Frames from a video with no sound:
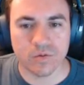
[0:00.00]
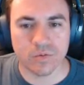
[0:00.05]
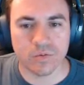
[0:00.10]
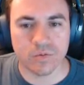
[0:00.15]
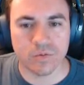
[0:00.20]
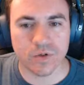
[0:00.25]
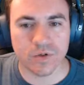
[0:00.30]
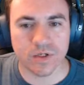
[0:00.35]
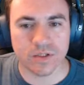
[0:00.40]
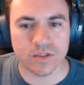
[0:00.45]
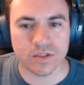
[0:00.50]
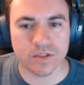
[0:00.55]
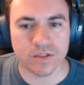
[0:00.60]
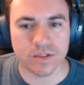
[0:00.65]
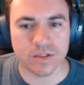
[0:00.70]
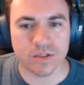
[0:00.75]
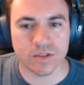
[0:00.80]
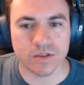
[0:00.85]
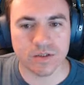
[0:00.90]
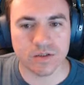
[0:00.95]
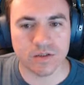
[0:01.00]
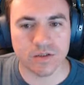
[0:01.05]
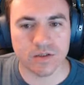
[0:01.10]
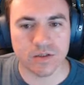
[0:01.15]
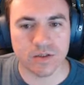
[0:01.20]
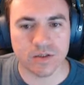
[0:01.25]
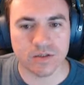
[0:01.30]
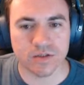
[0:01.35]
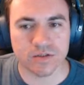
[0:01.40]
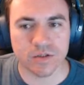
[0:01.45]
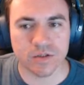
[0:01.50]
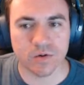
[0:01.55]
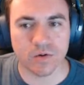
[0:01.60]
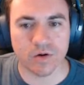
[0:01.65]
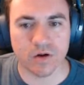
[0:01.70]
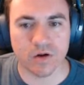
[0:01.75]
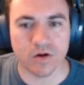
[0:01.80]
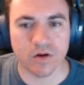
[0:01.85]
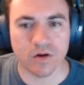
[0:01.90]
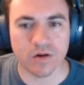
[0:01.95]
What is going
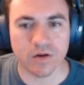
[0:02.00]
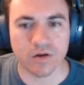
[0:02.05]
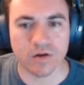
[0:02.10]
on?